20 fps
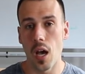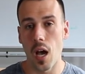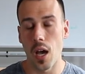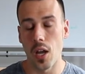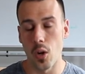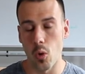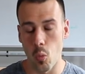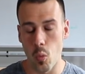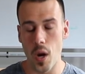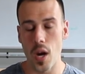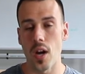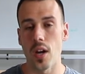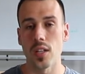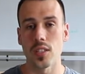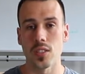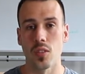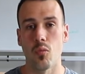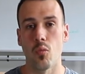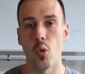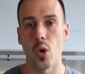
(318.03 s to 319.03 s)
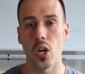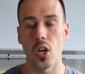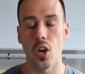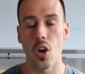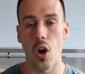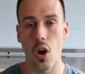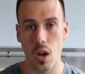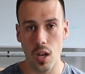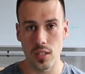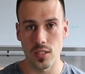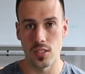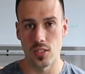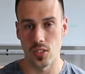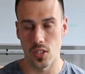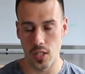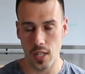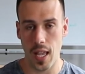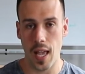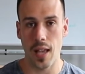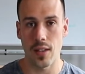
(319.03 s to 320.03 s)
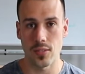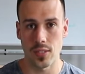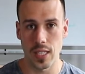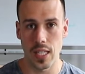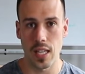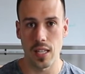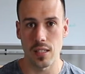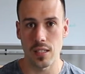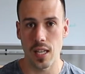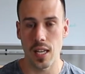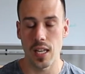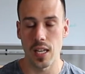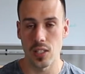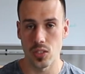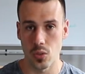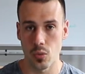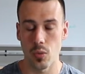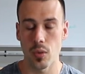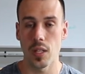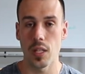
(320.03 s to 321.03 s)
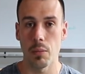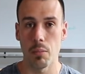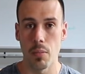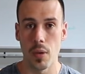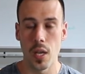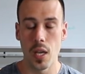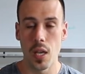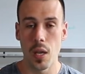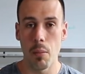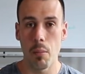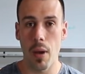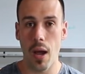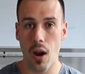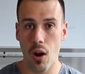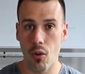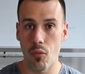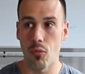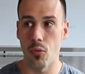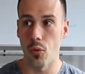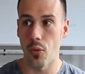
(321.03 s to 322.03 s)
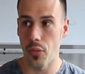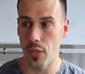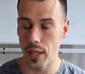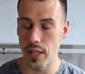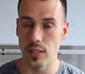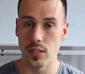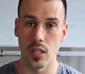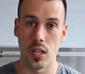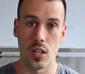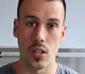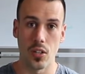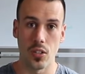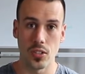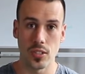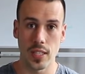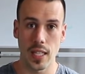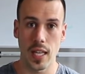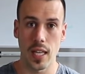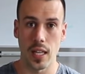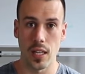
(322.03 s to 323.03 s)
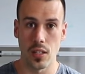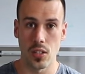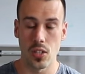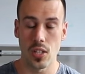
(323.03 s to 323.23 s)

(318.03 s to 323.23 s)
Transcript: an awareness of what causes our calves to get tight is a really powerful thing to understand.